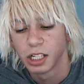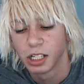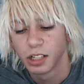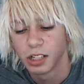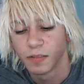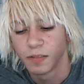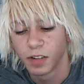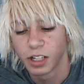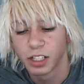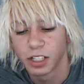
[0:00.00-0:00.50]

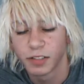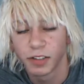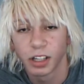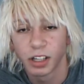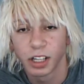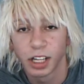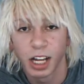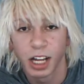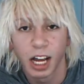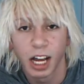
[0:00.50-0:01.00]
First of all,
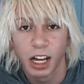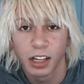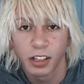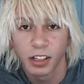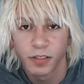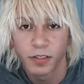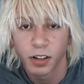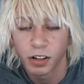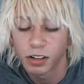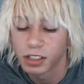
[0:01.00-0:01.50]
the guy on the
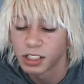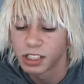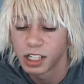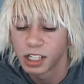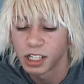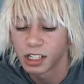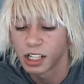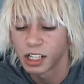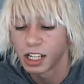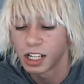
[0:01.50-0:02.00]
phone, he
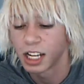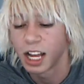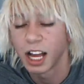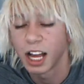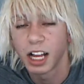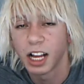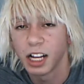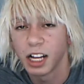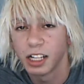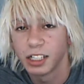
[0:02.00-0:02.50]
sounded like
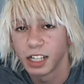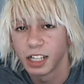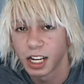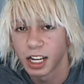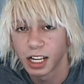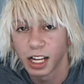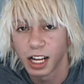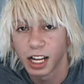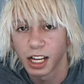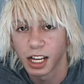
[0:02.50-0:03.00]
a
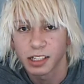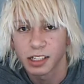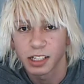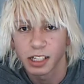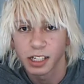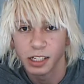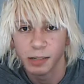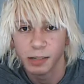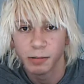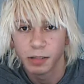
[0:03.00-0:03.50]
jackass.
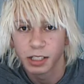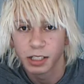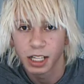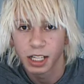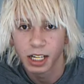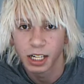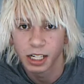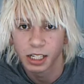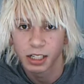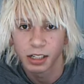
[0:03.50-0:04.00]
It was,
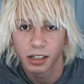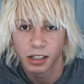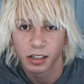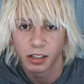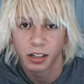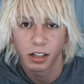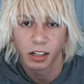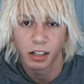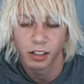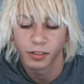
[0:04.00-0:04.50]
like,
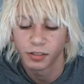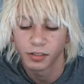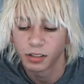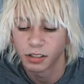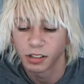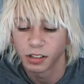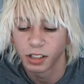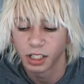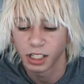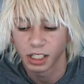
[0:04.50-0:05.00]
uncalled
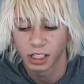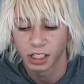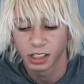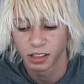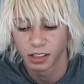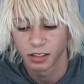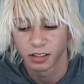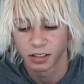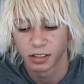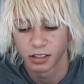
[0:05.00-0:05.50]
for. Like,
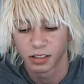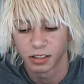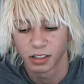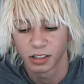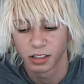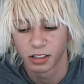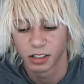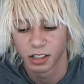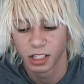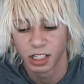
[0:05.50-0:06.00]

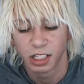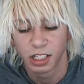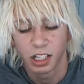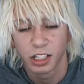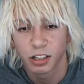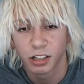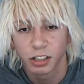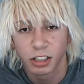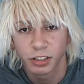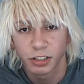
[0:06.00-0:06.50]
the
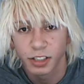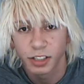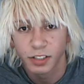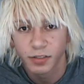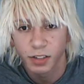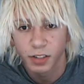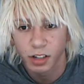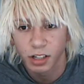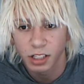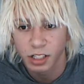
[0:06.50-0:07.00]
tone of his
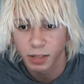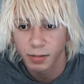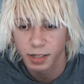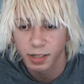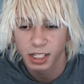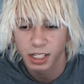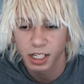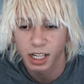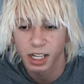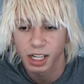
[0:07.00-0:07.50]
voice, it
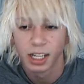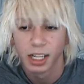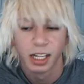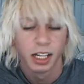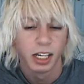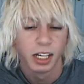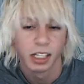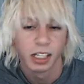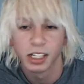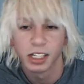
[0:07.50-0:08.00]
wasn't like,
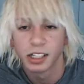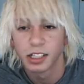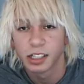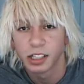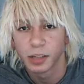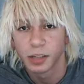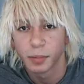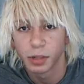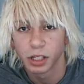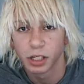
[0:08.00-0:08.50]
this is
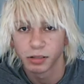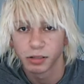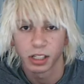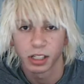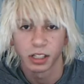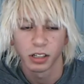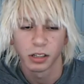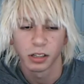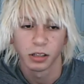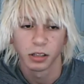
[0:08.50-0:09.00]
the... It was
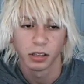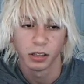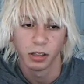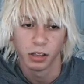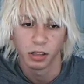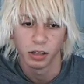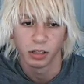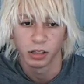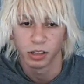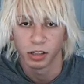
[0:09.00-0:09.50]
like,
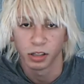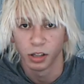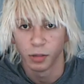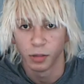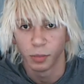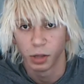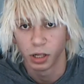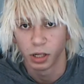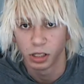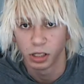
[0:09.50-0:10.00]
this is the
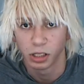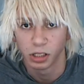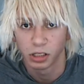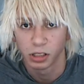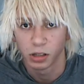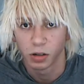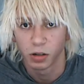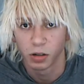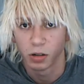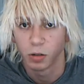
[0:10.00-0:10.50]
police,
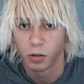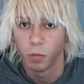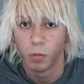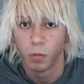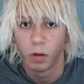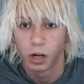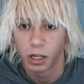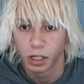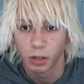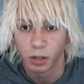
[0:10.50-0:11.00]

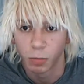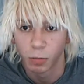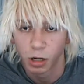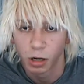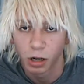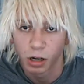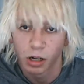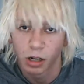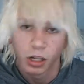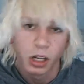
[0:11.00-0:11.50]
what do you
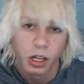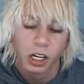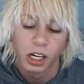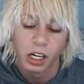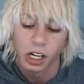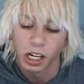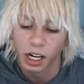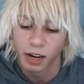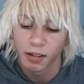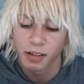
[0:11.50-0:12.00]
want?
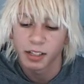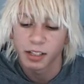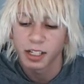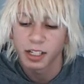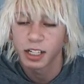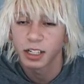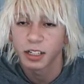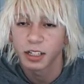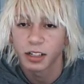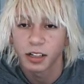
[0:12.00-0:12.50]
And I was
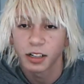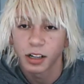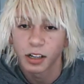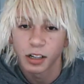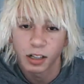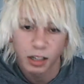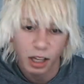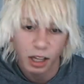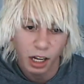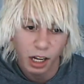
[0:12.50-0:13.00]
like,
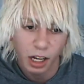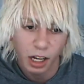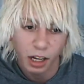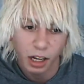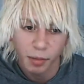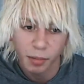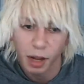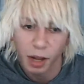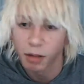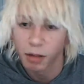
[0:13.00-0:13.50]

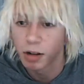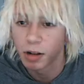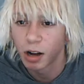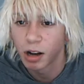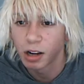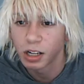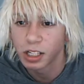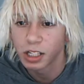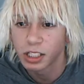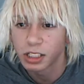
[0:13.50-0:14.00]
I'm
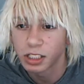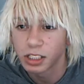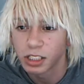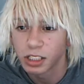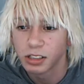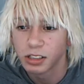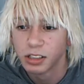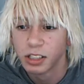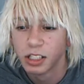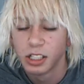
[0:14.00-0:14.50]
calling to,